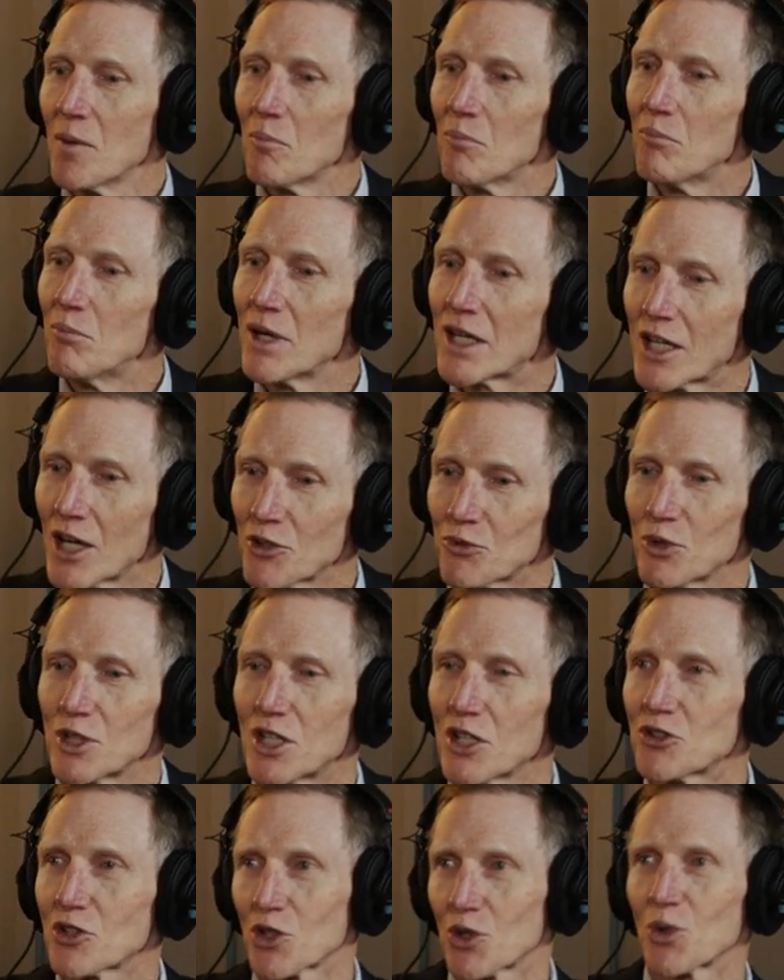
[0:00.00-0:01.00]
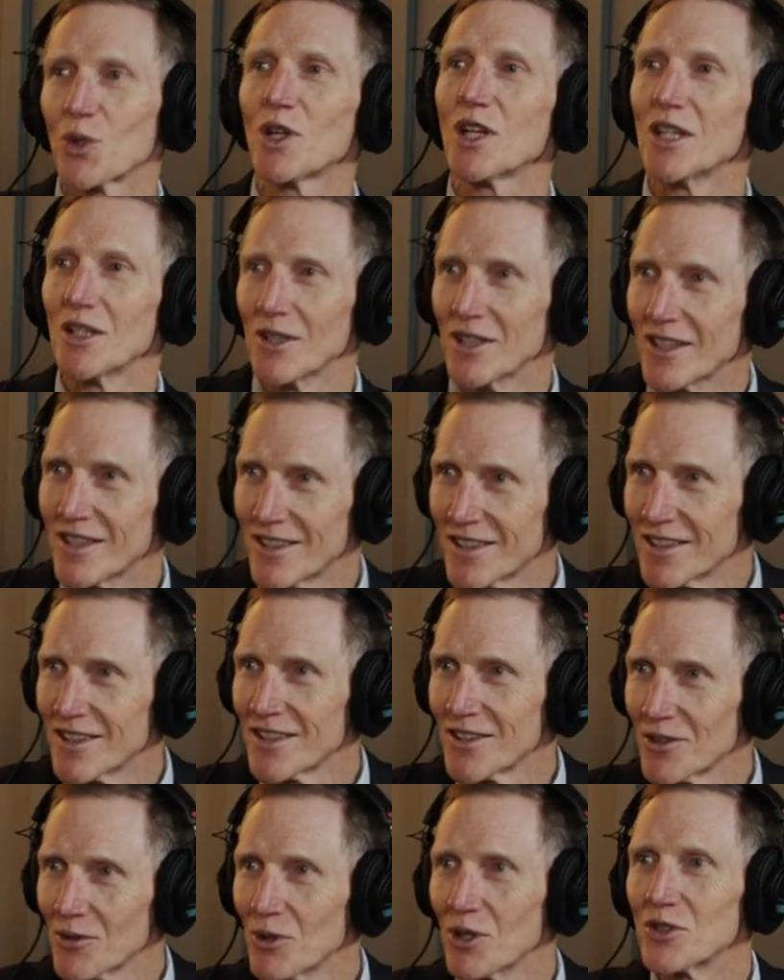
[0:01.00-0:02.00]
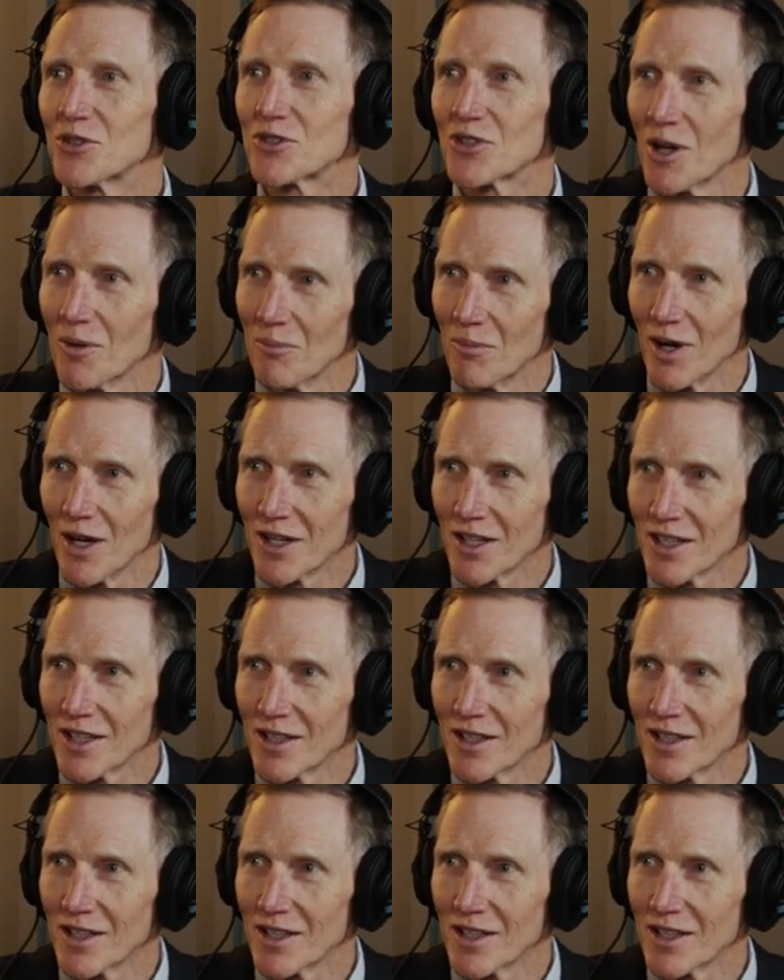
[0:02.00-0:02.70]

because we disagree with somebody.